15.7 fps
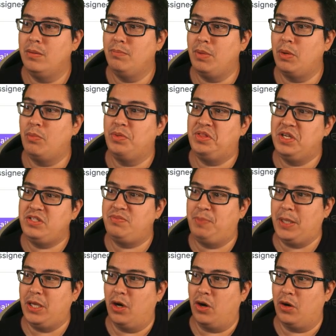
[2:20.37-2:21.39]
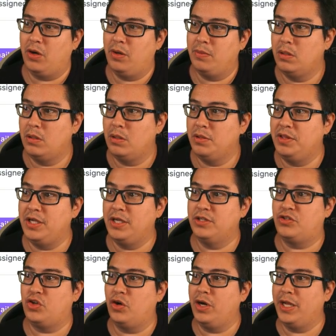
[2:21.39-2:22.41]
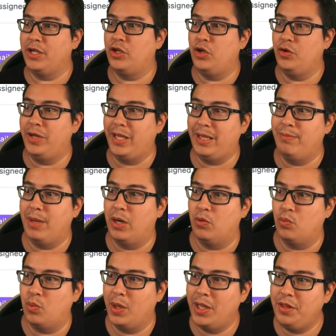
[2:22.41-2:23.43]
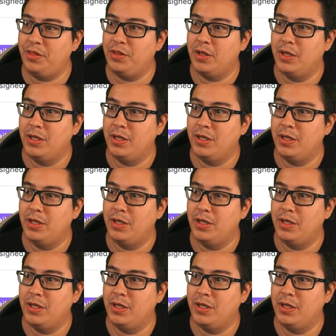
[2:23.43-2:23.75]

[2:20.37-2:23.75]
But with this PR, the assert enqueued email with